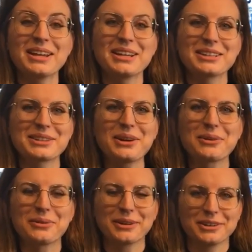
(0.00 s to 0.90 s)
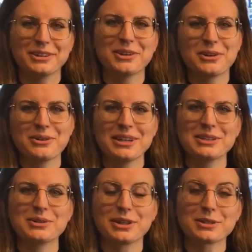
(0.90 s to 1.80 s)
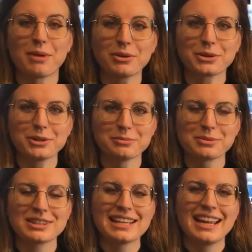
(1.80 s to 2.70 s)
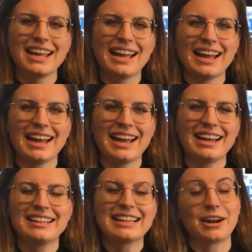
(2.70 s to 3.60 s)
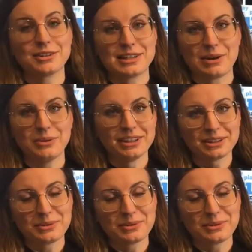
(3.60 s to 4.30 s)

So we're going to go into our small groups. And how does that work